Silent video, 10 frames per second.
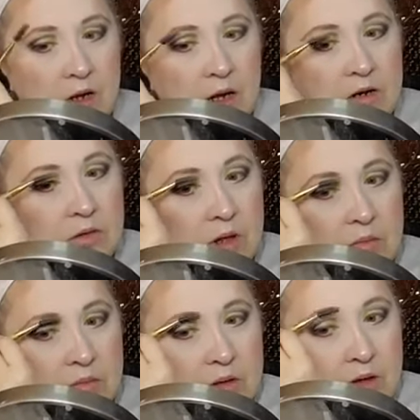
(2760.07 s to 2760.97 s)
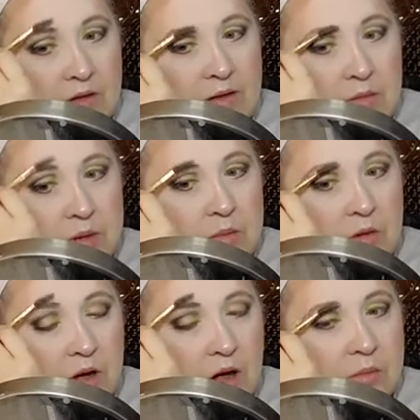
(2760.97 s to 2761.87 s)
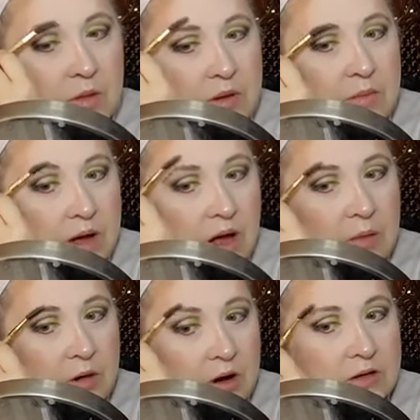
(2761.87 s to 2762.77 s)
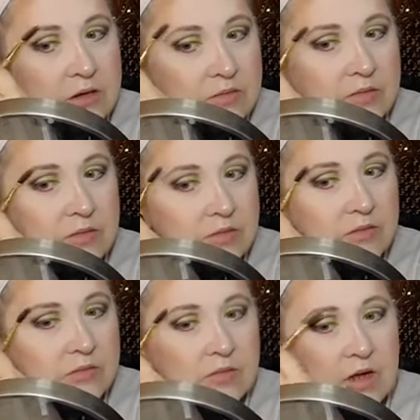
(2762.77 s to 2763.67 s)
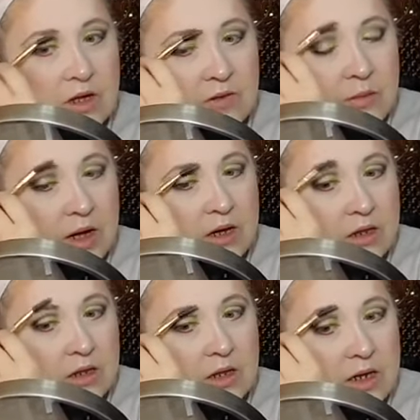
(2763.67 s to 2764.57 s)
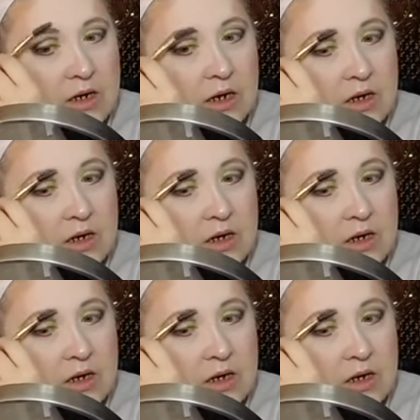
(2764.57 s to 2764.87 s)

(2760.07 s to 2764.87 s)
I do like, I've had people compliment my eyebrows, even back in the late